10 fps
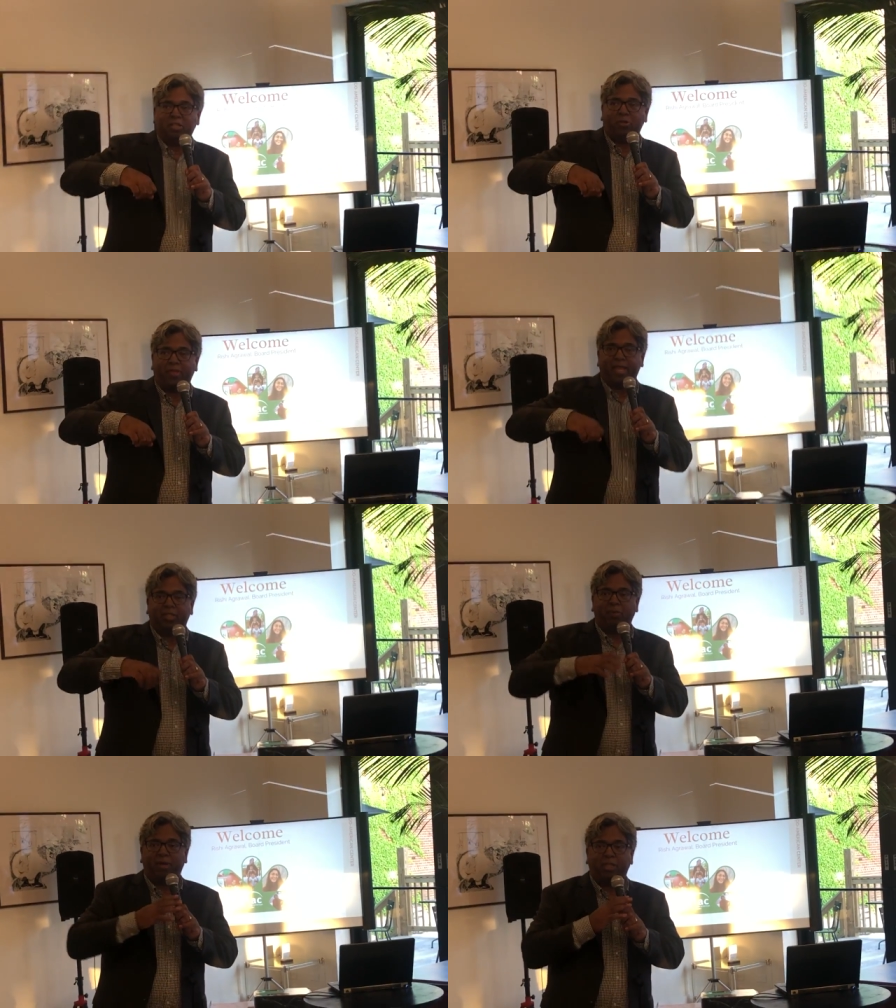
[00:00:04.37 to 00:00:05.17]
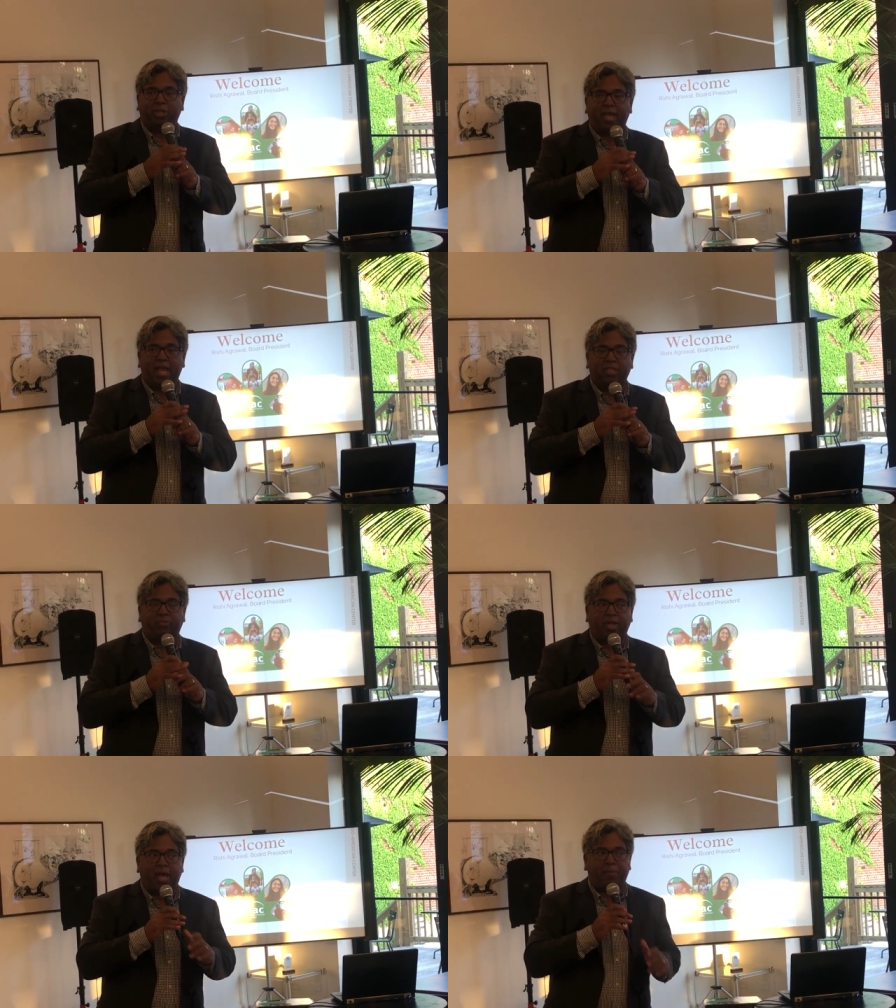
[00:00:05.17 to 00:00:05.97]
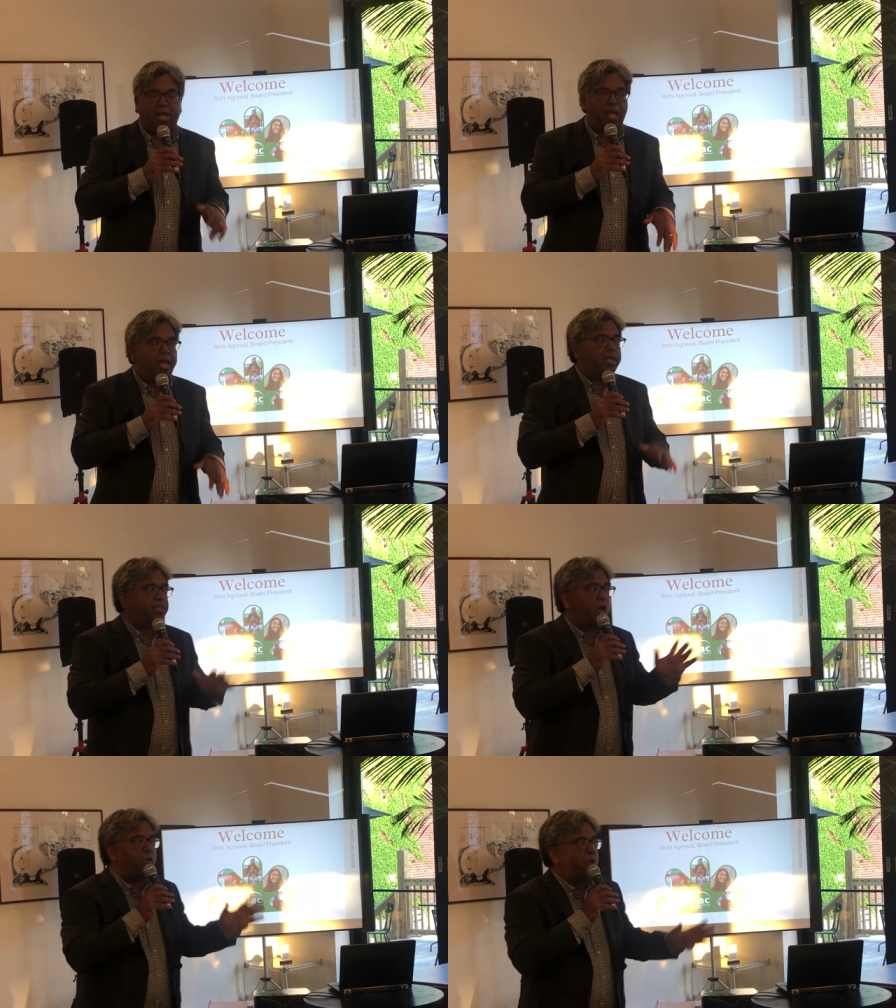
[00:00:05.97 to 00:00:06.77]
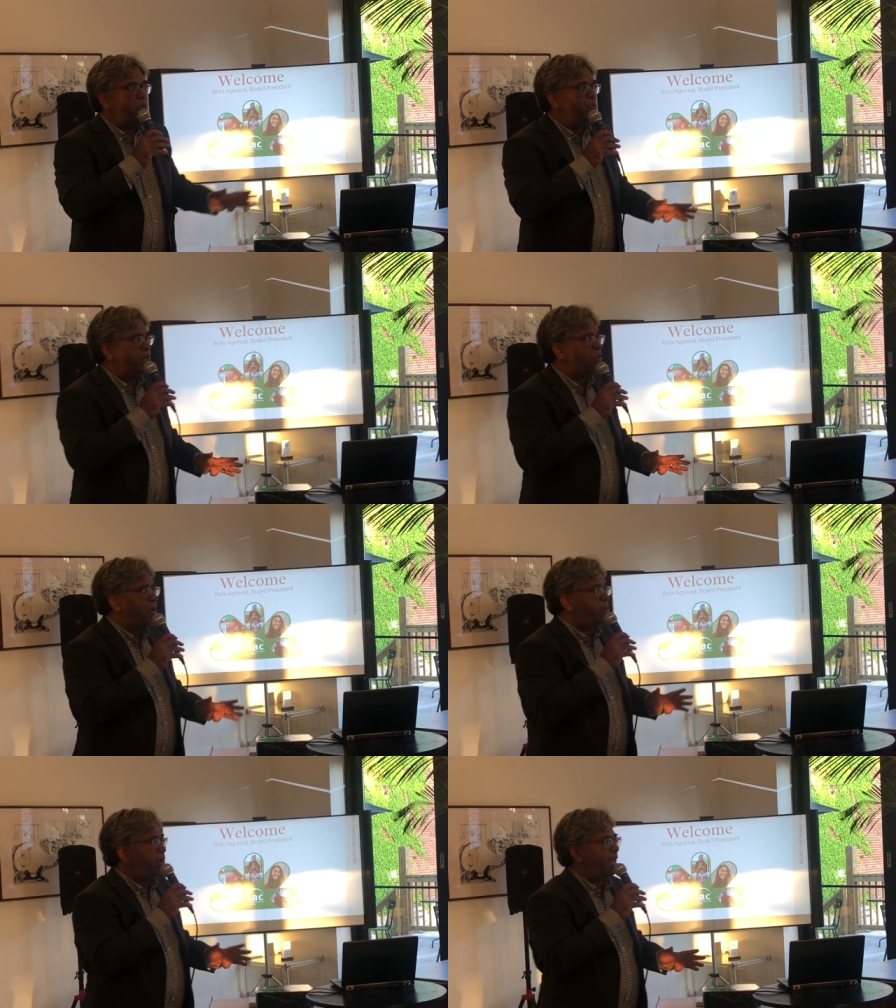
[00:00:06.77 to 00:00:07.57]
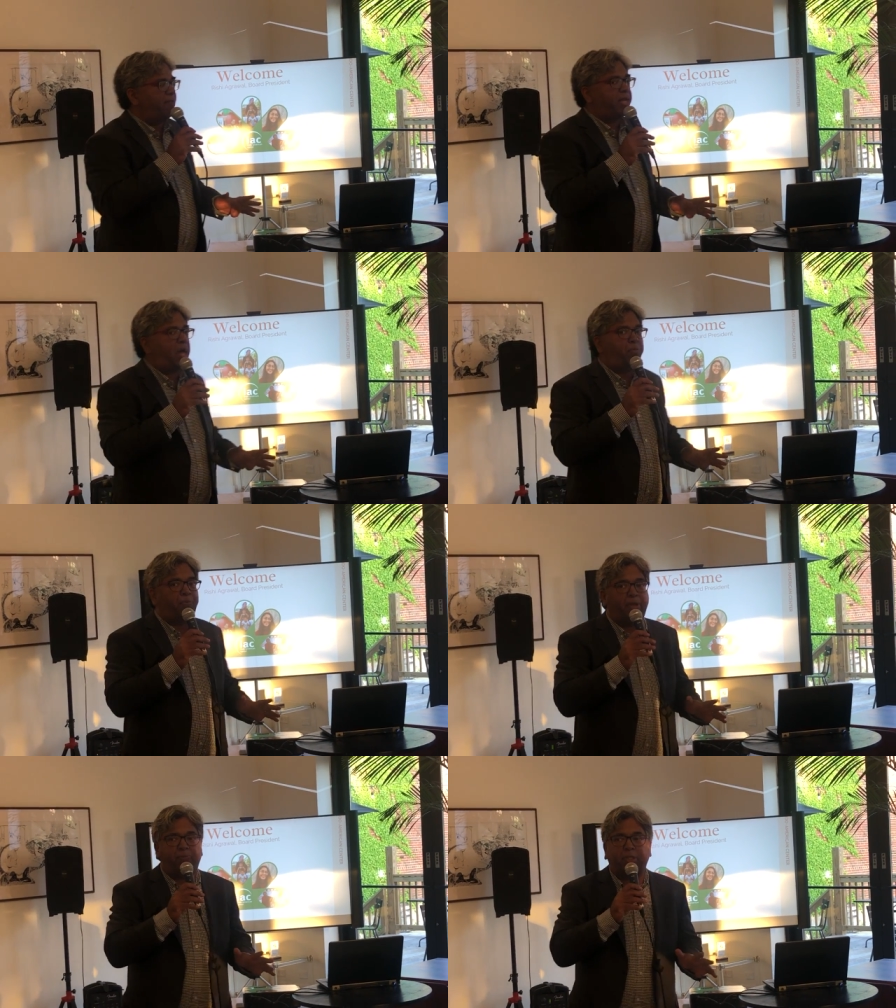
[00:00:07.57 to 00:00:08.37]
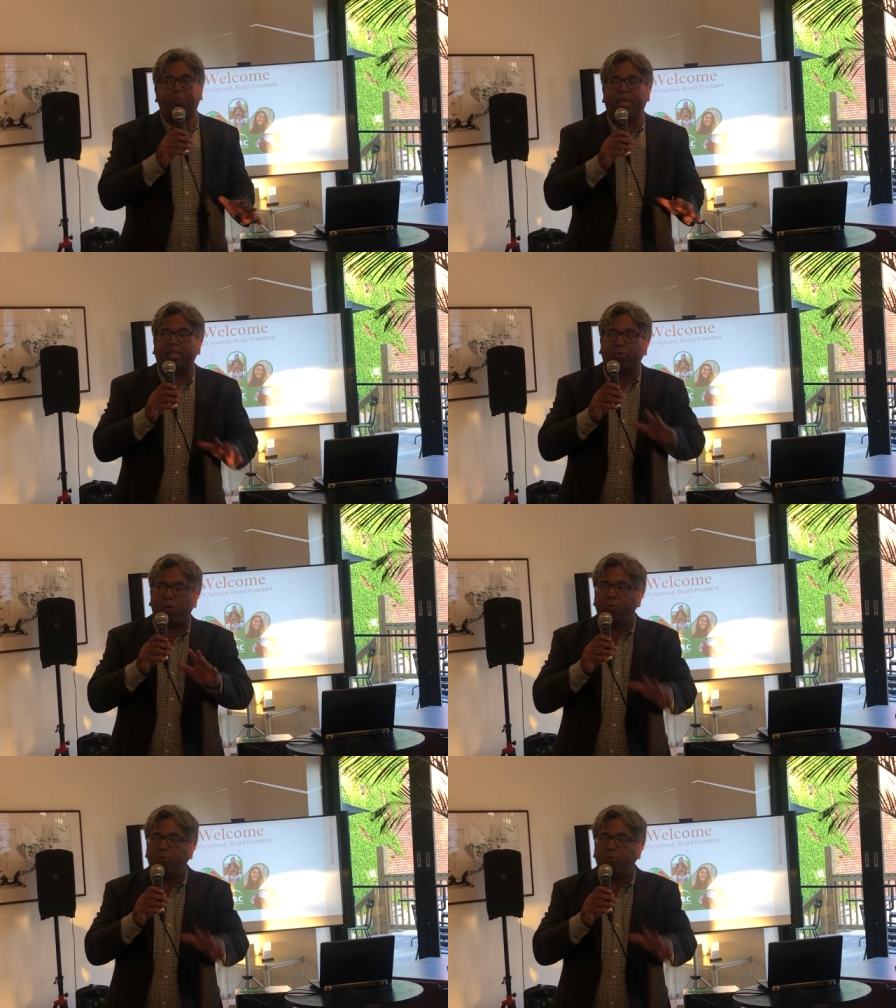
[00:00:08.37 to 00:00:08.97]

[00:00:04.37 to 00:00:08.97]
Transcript: So thanks so much, you guys, for coming. So real quick, we're gonna have a couple people speak.